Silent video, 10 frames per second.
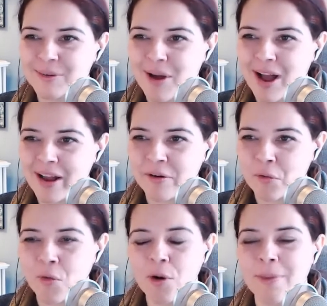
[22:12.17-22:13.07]
to a higher
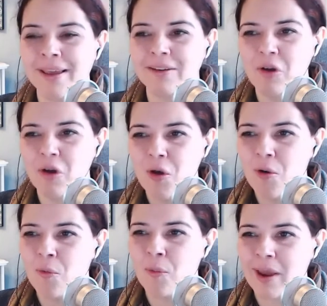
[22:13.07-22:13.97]
orbit
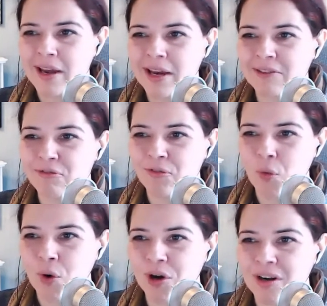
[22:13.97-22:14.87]
waiting
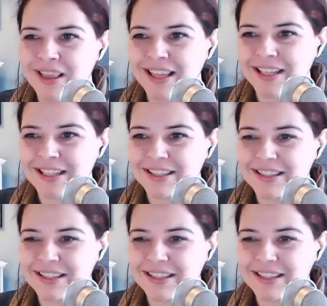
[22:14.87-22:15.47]
for the